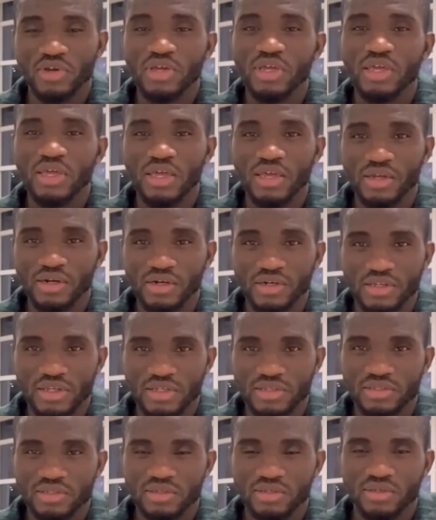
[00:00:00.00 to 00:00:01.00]

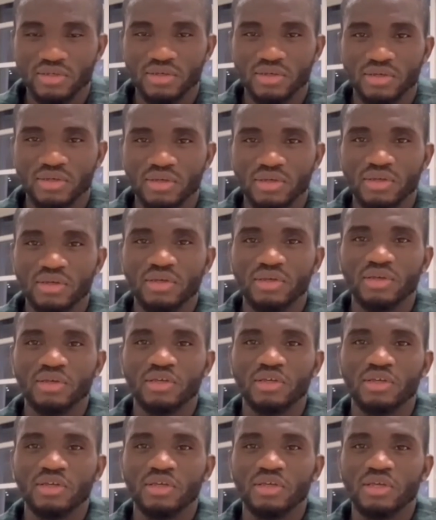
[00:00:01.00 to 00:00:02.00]
ingredients.
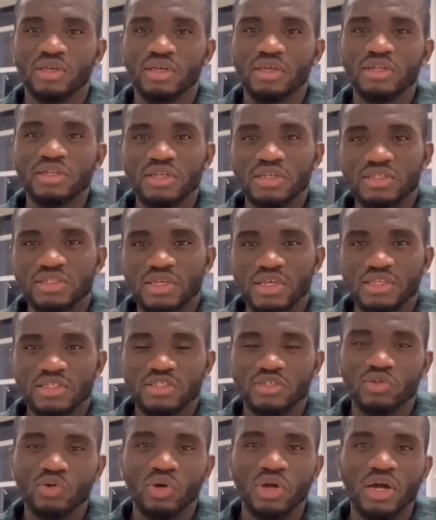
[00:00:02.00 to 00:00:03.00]
In this sense,
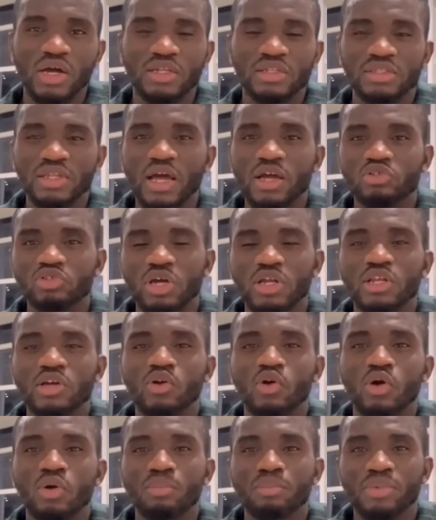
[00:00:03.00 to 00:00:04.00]
you can actually
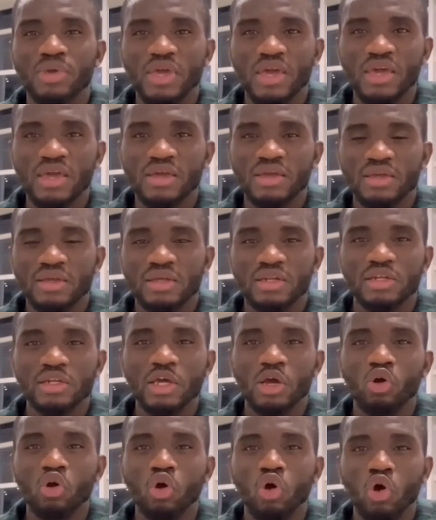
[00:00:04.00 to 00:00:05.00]
compare the
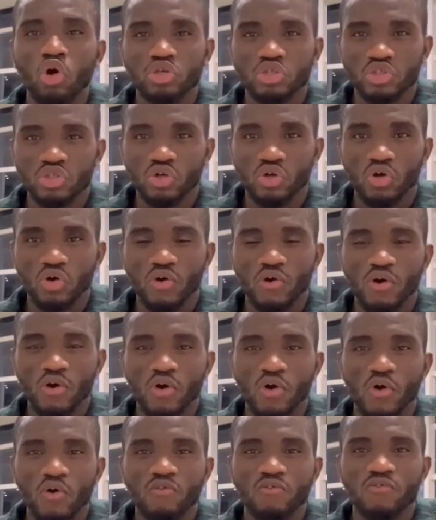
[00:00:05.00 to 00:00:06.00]
cost
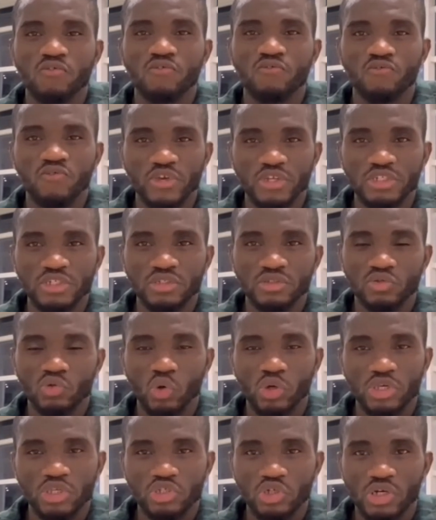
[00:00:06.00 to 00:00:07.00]
of feed to
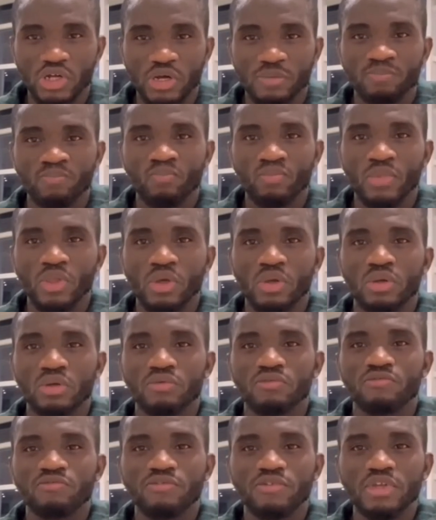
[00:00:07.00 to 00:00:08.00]
each other.
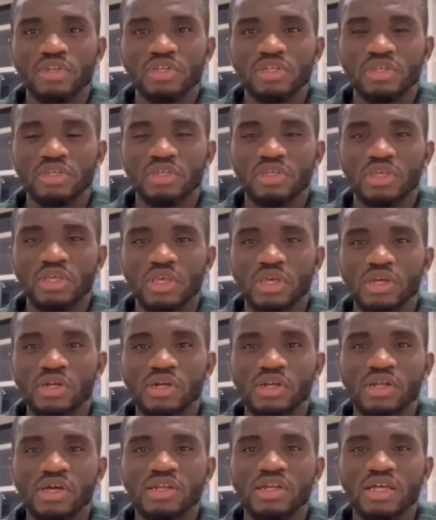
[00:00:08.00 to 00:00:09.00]
Feed
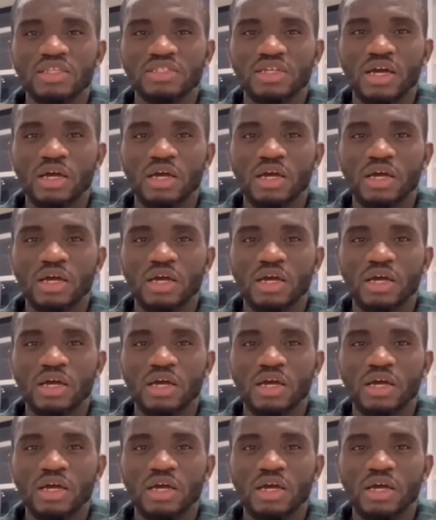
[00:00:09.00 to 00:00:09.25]
ingredients that